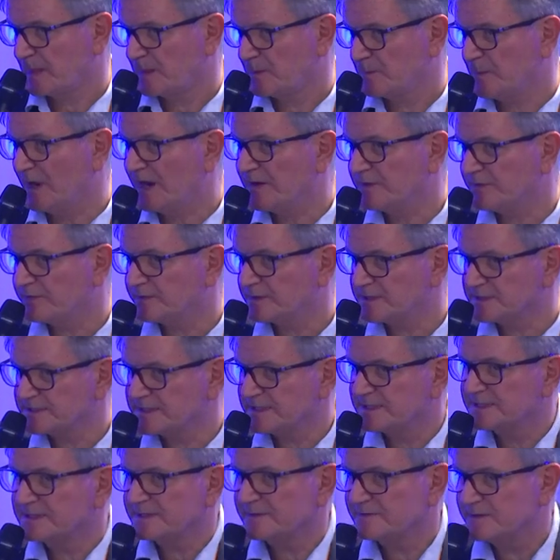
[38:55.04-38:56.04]
My
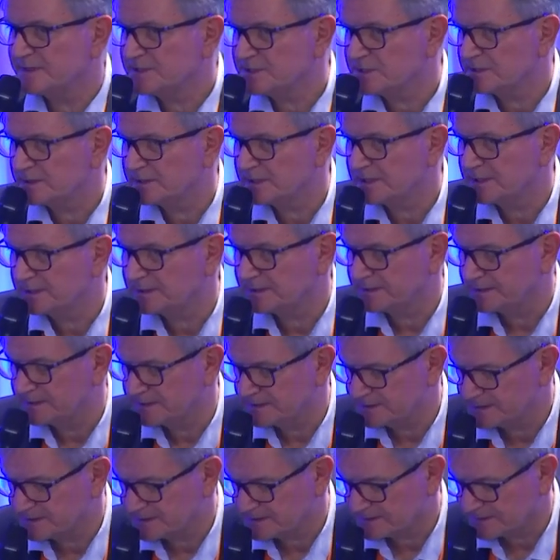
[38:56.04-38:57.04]
first intervention here
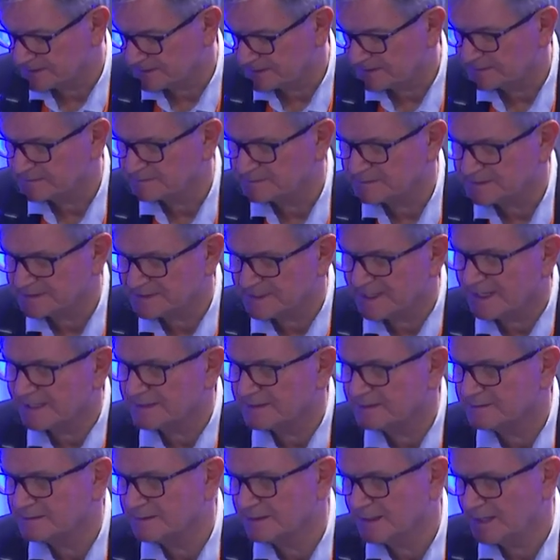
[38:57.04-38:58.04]
is the
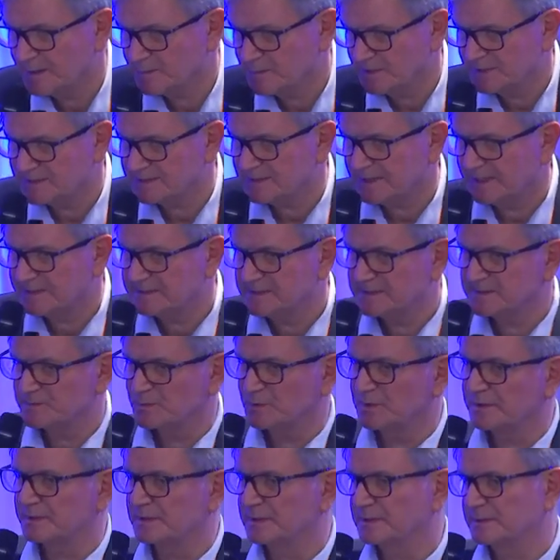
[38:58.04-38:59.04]
slide I made slide this
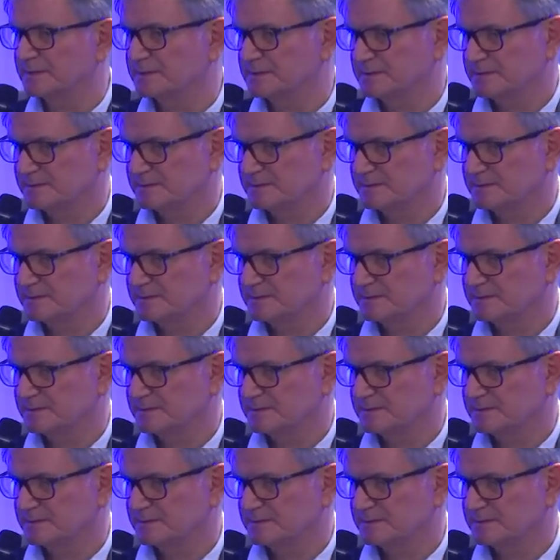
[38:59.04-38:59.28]
morning.